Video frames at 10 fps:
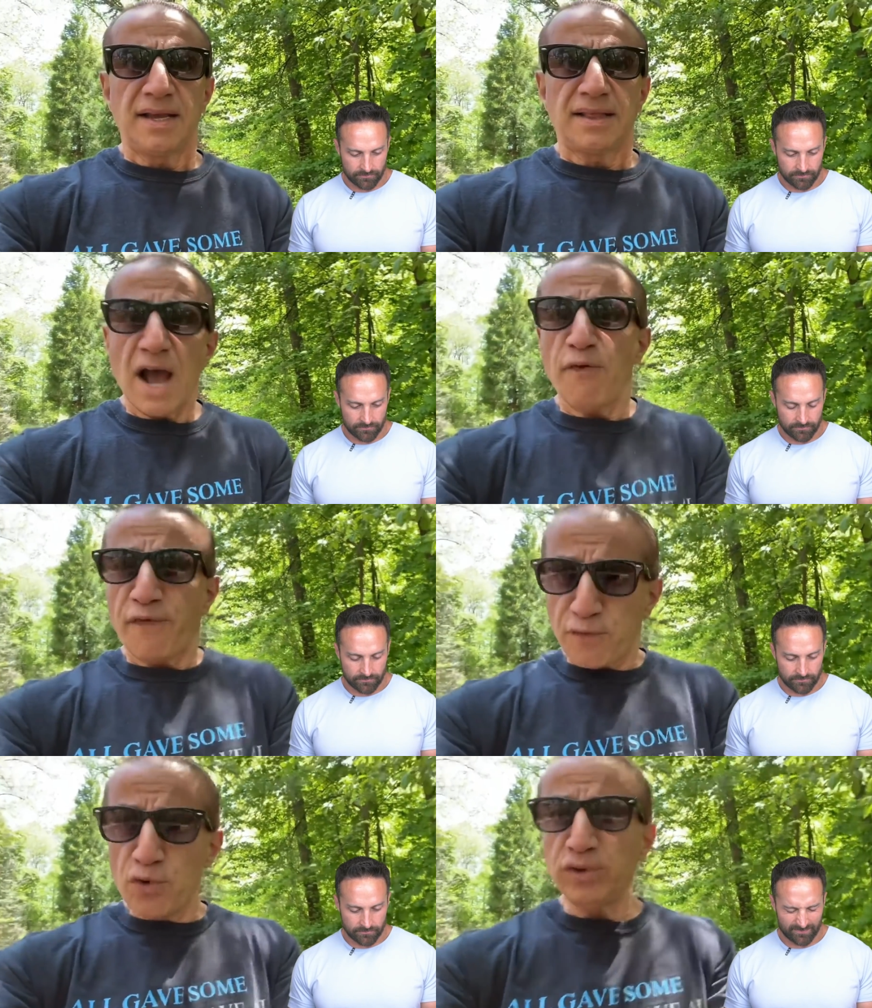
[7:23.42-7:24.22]
Speaker 1: Now
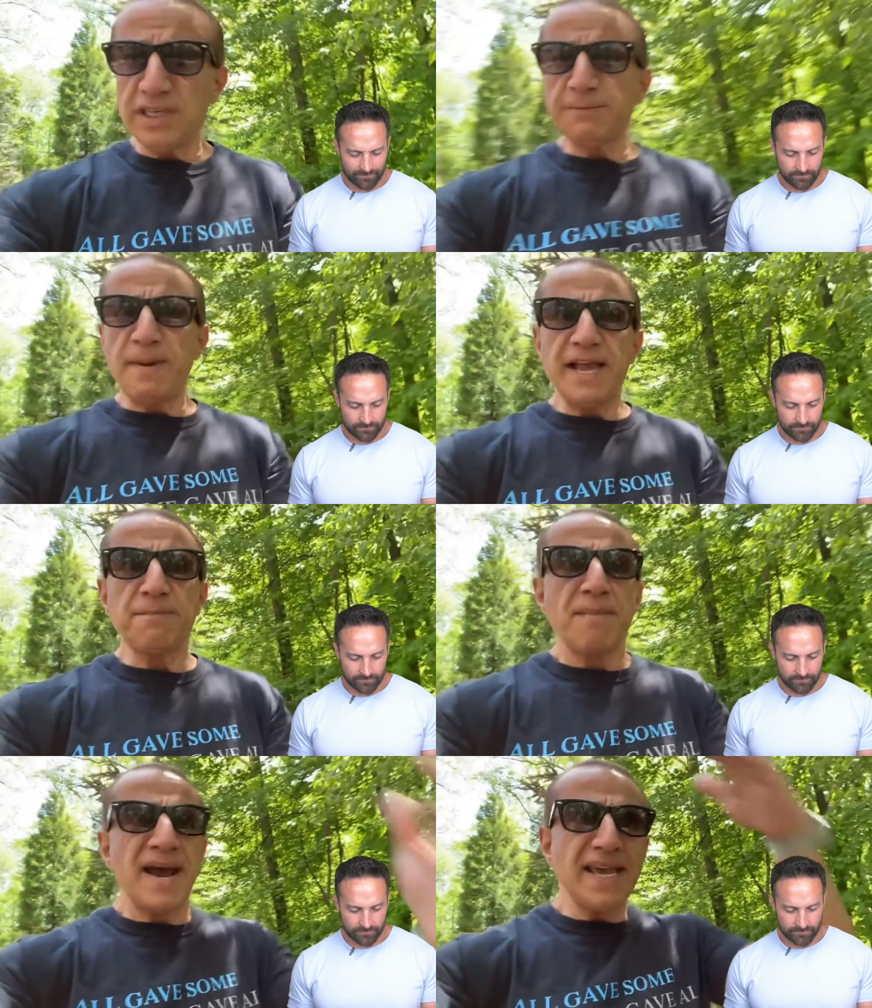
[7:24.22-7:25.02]
fruit is bad?
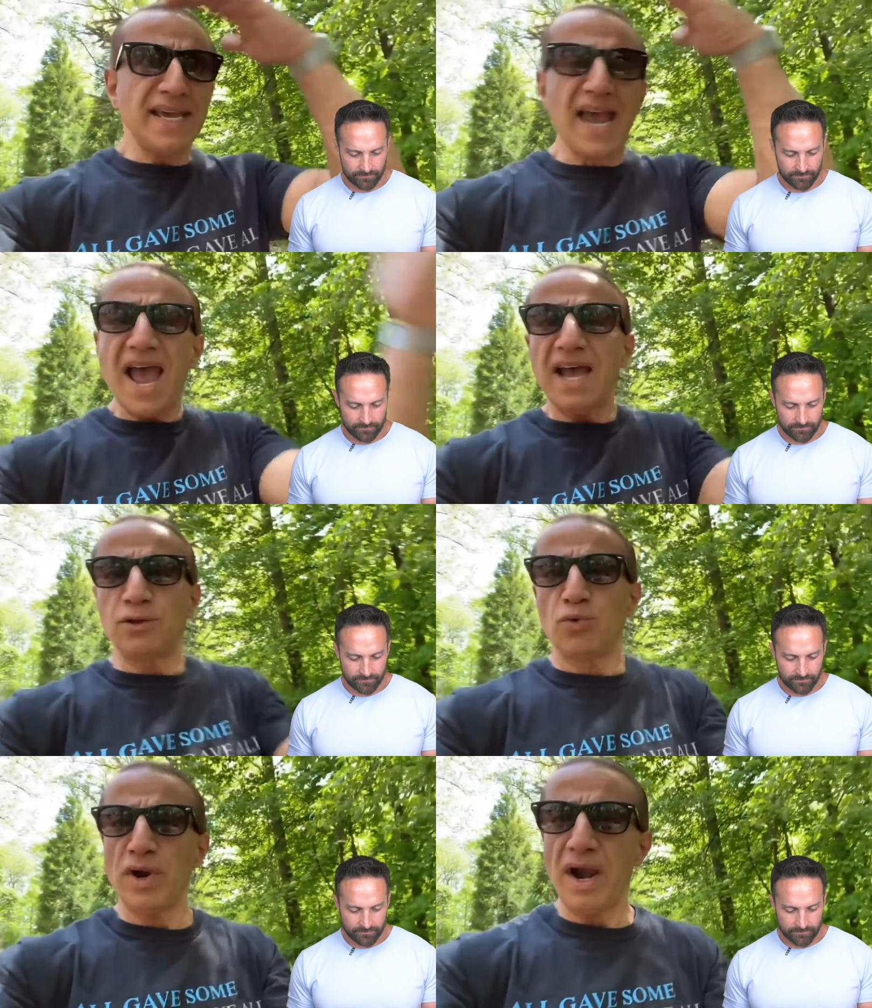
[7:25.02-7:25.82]
My God,
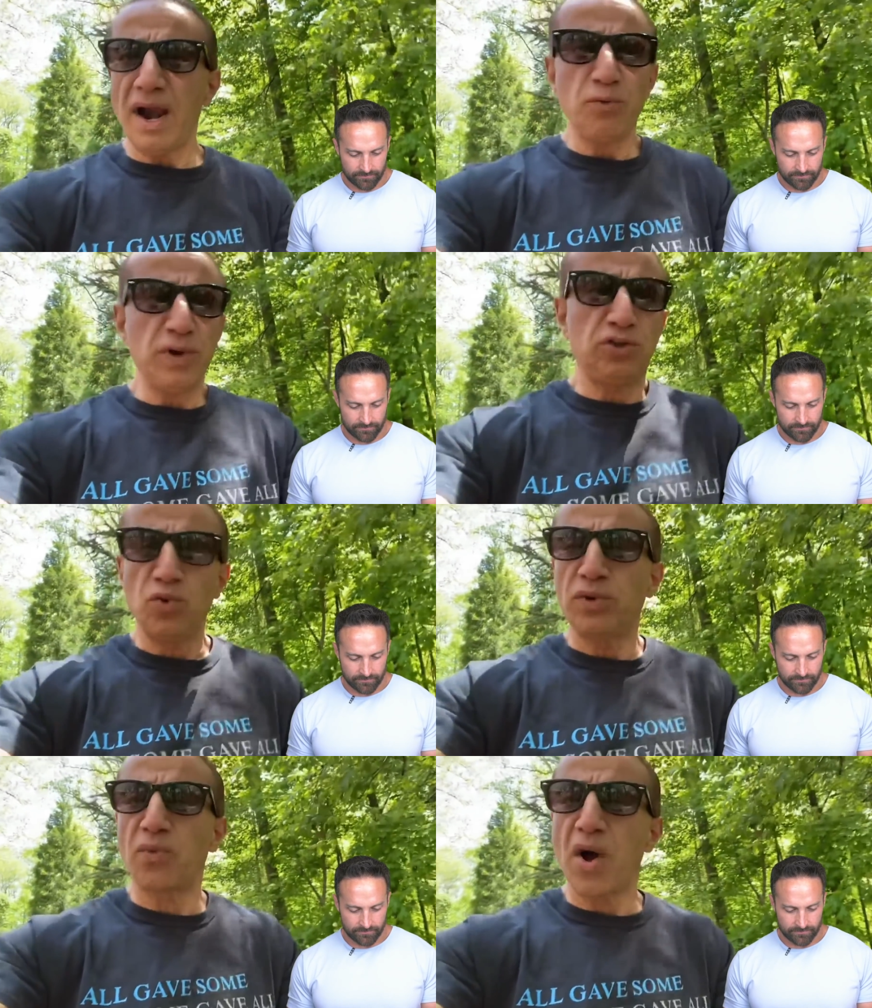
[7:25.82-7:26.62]
where are we
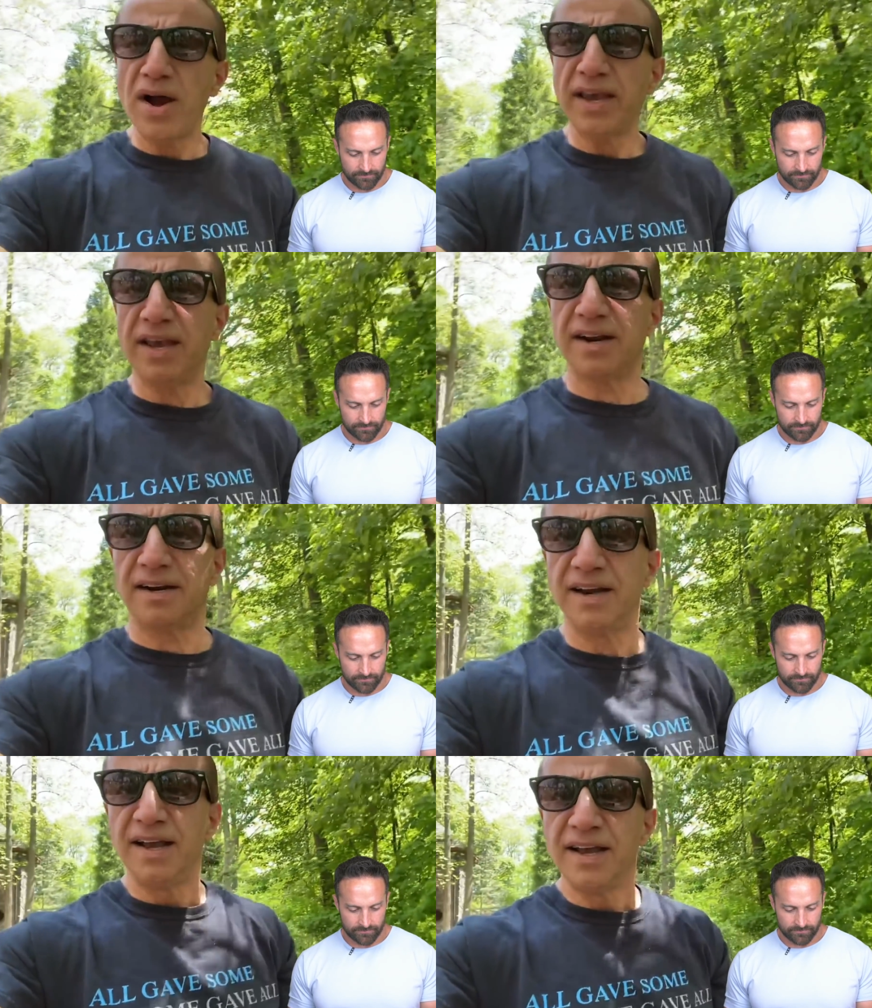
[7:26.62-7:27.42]
doing wrong here?